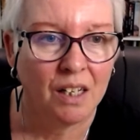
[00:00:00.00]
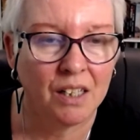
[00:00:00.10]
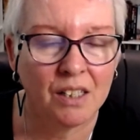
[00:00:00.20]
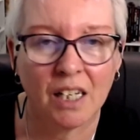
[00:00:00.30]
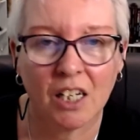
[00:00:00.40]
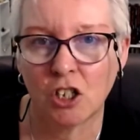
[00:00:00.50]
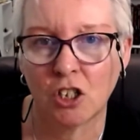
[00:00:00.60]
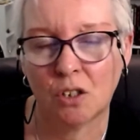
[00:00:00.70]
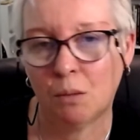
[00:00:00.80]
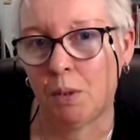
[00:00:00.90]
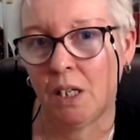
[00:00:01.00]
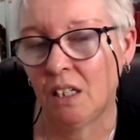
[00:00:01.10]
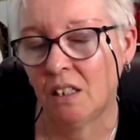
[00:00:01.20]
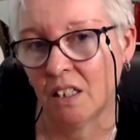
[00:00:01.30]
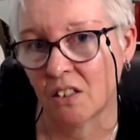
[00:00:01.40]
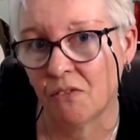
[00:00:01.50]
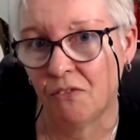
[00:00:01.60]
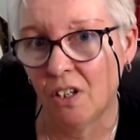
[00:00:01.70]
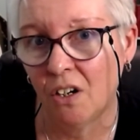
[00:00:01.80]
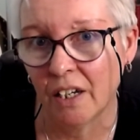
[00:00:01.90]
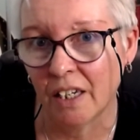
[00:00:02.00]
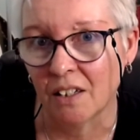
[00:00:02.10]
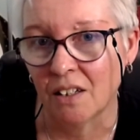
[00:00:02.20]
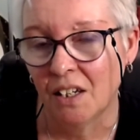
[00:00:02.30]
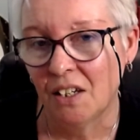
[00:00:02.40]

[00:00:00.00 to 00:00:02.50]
it's actually got a pig that's flying.